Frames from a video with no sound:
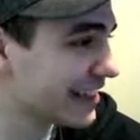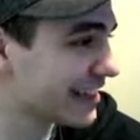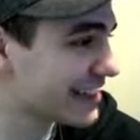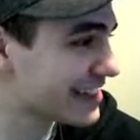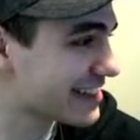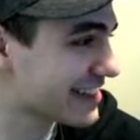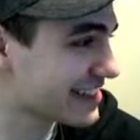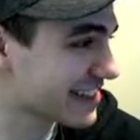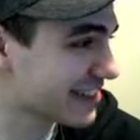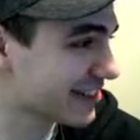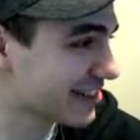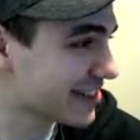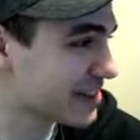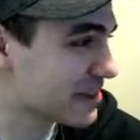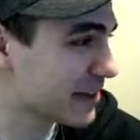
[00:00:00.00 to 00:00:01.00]
This
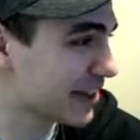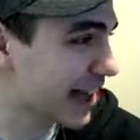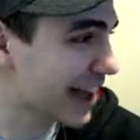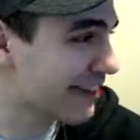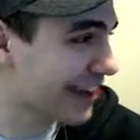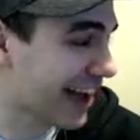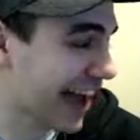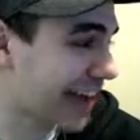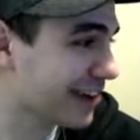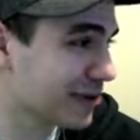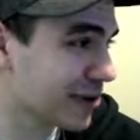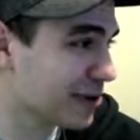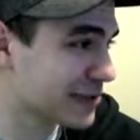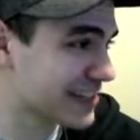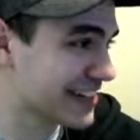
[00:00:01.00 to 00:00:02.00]
doesn't look to be live. I
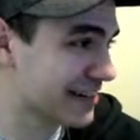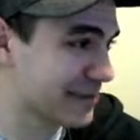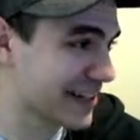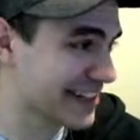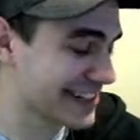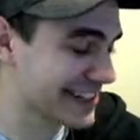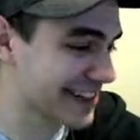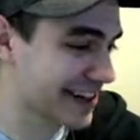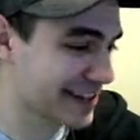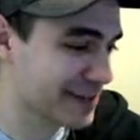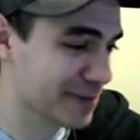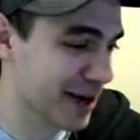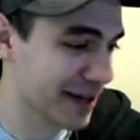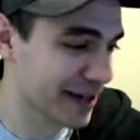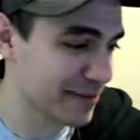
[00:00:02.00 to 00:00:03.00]
don't know what's going to be in this talk.
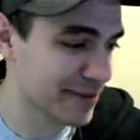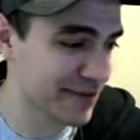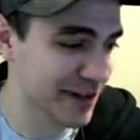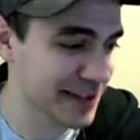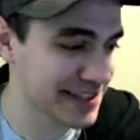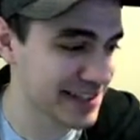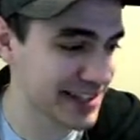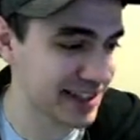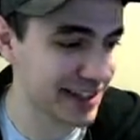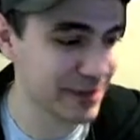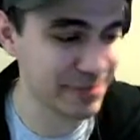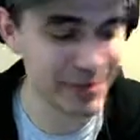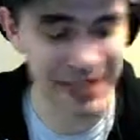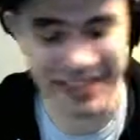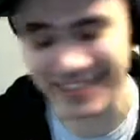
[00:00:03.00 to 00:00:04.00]
It's probably going to be very
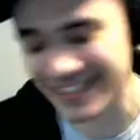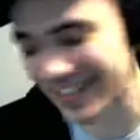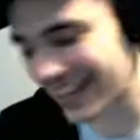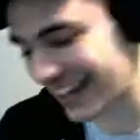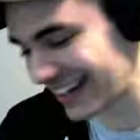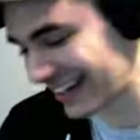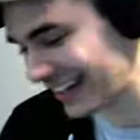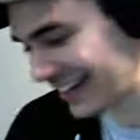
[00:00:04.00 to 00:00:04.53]
silly, but